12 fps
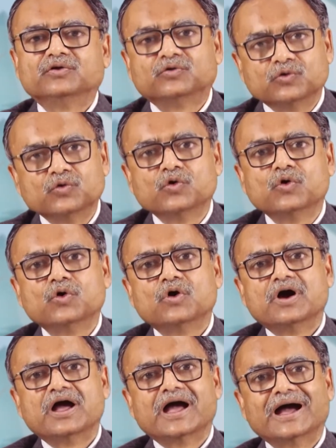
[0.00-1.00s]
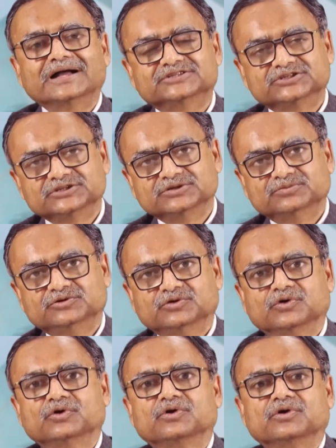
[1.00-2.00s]
to achieve
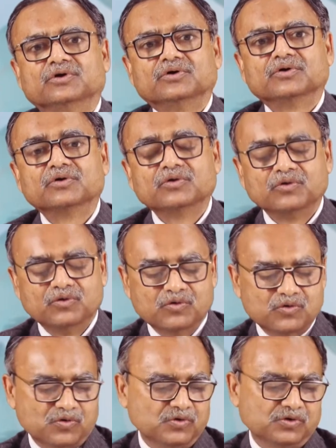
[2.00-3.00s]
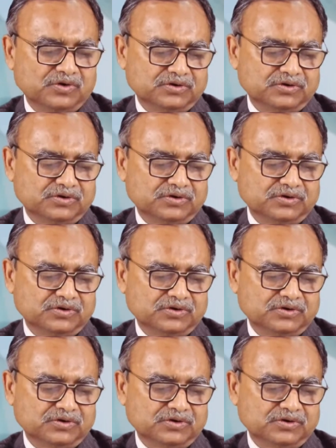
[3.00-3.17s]
your goal.